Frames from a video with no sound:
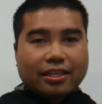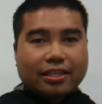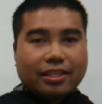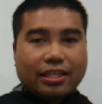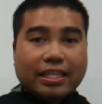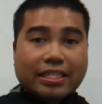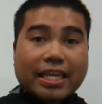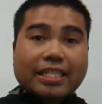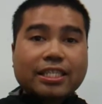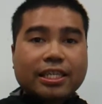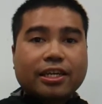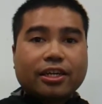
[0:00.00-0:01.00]
the
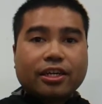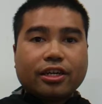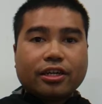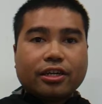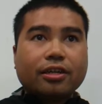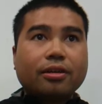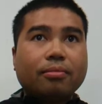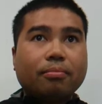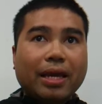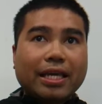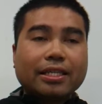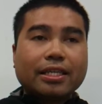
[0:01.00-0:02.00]
intention here
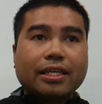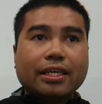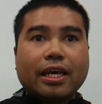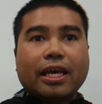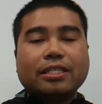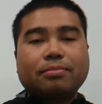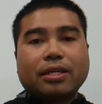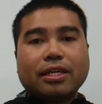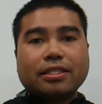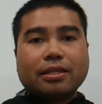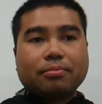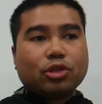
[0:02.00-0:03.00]
mainly is
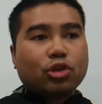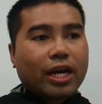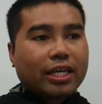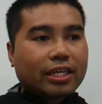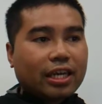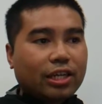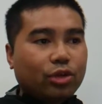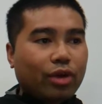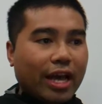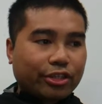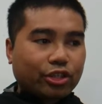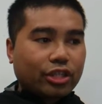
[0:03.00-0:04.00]
because I'm trying a new
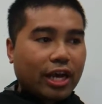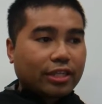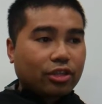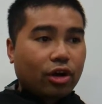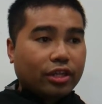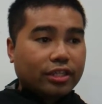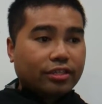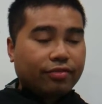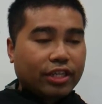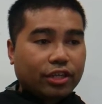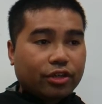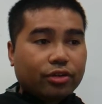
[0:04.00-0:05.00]
exercise on this
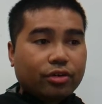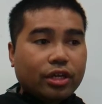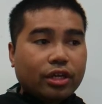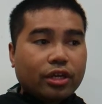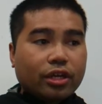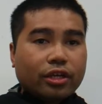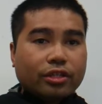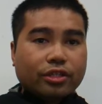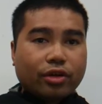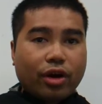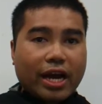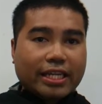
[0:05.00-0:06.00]
video,
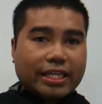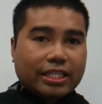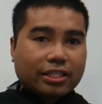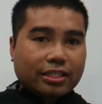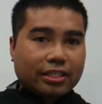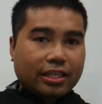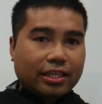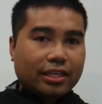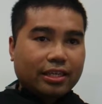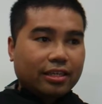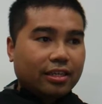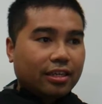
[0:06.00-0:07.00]
so I need to
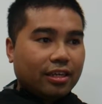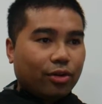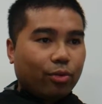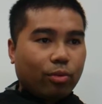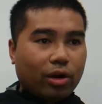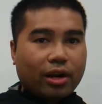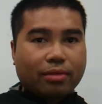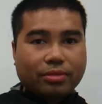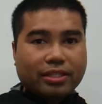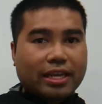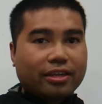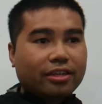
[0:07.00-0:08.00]
see where I'm
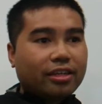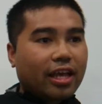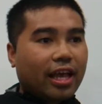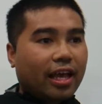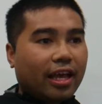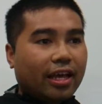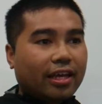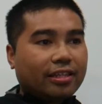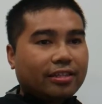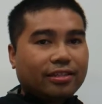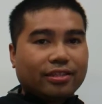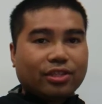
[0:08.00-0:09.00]
centered
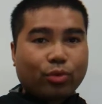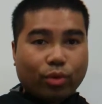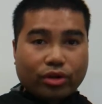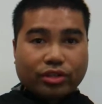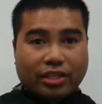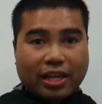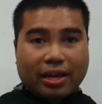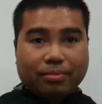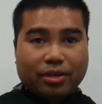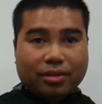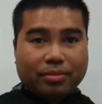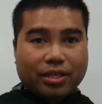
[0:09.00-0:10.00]
and the words that I'm
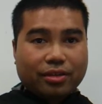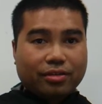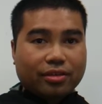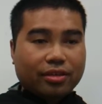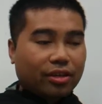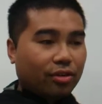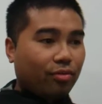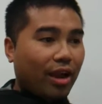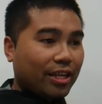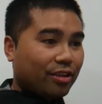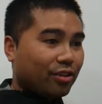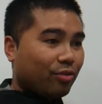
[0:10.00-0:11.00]
going to be
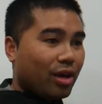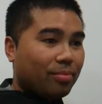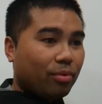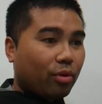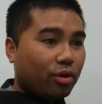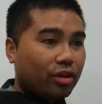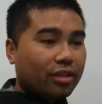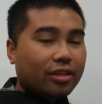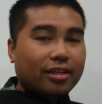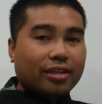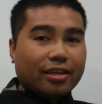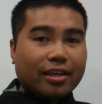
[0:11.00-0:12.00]
writing on the whiteboard
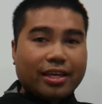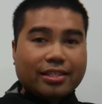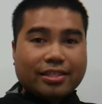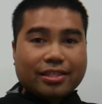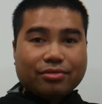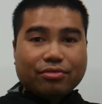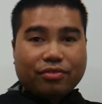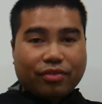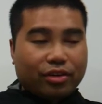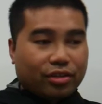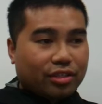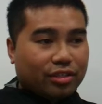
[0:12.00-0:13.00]
isn't
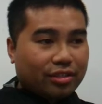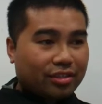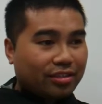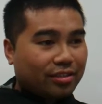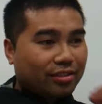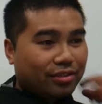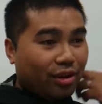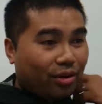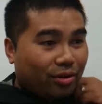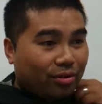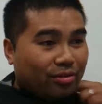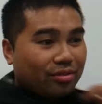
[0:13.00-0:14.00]
reverse.
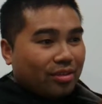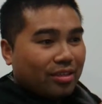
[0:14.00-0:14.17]
So